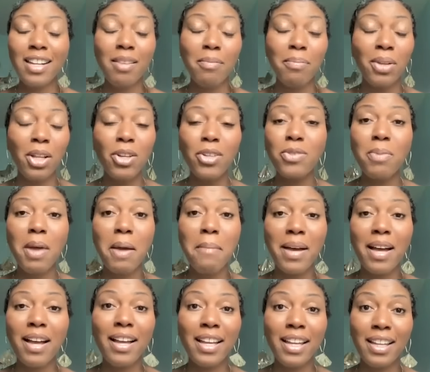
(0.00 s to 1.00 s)
And it blows my
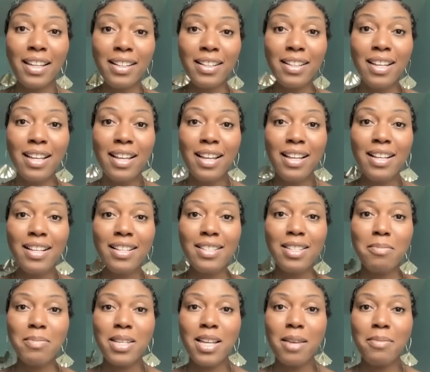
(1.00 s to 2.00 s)
mind
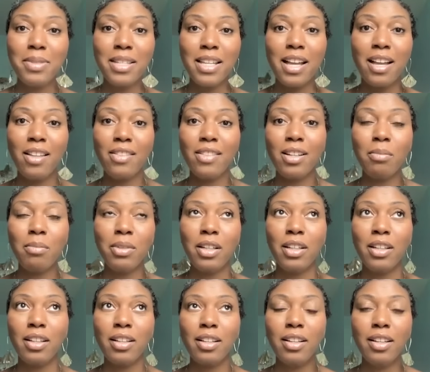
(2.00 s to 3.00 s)
sometimes now that I'm
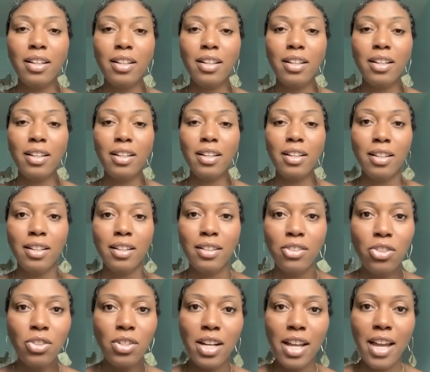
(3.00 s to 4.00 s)
like, you
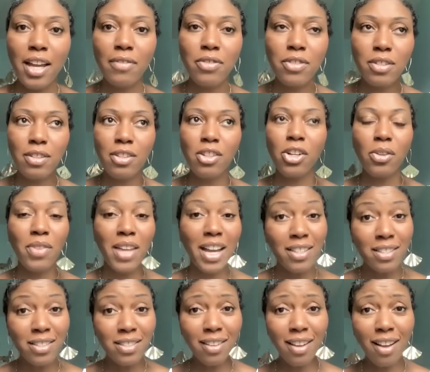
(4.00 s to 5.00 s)
didn't have to, you know,
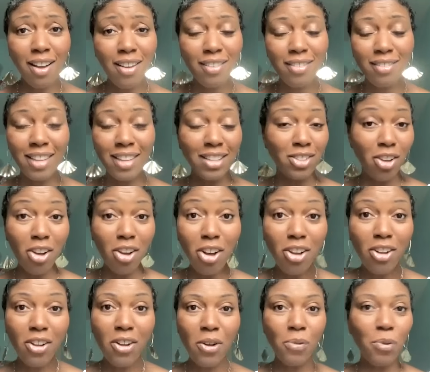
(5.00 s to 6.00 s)
that's that's
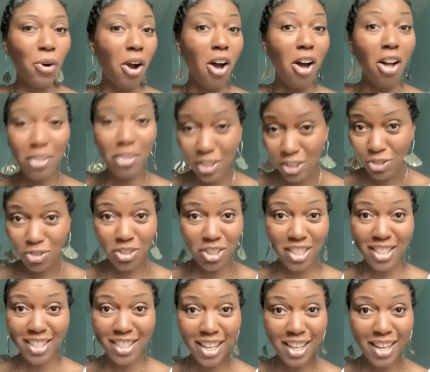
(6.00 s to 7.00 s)
all for all that you
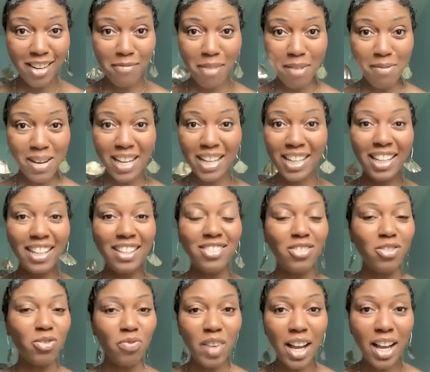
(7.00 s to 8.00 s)
just did in my body
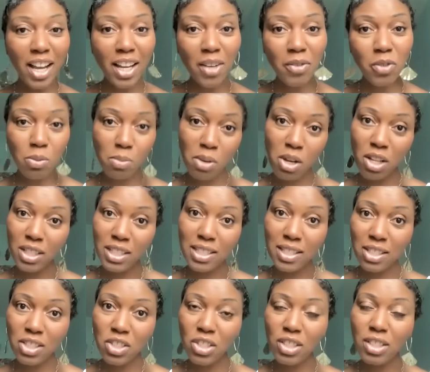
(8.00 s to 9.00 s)
five small
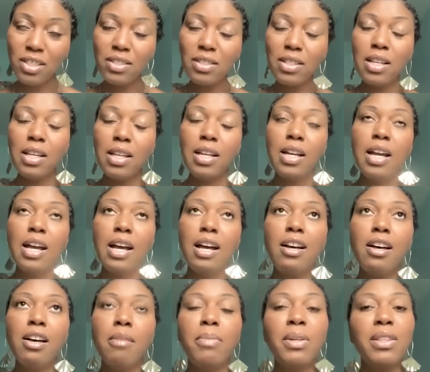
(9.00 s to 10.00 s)
incisions
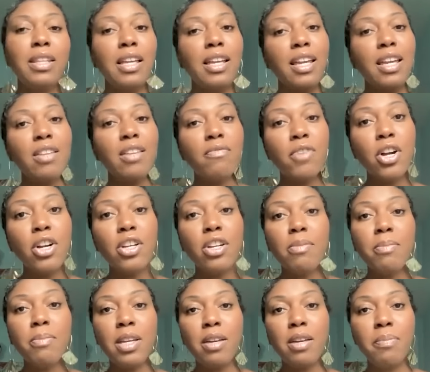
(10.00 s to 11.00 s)
uh, but they
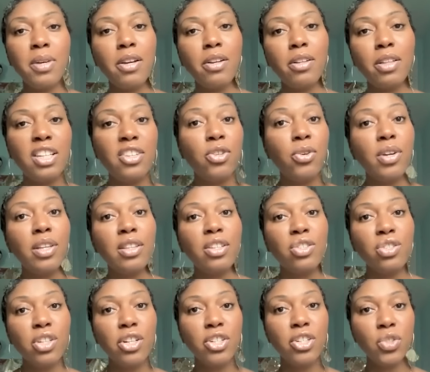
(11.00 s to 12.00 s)
inverted me apparently during the
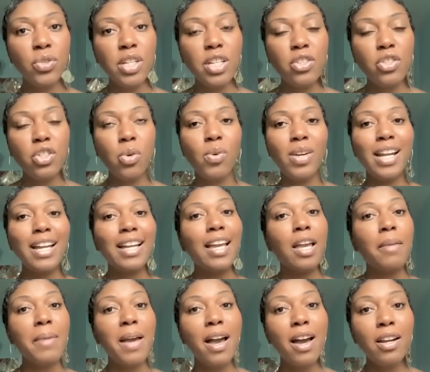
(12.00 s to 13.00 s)
surgery so when i
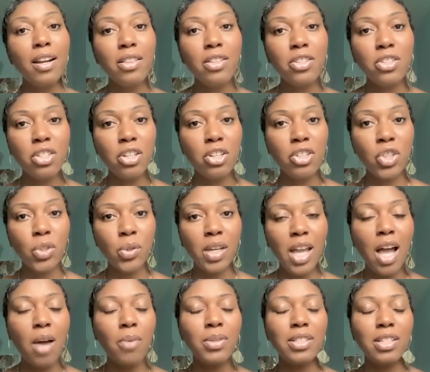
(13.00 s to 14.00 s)
came out of the
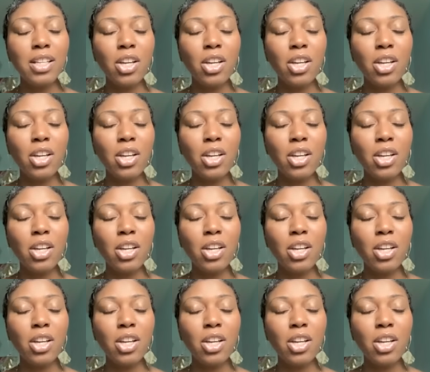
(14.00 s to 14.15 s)
surgery i was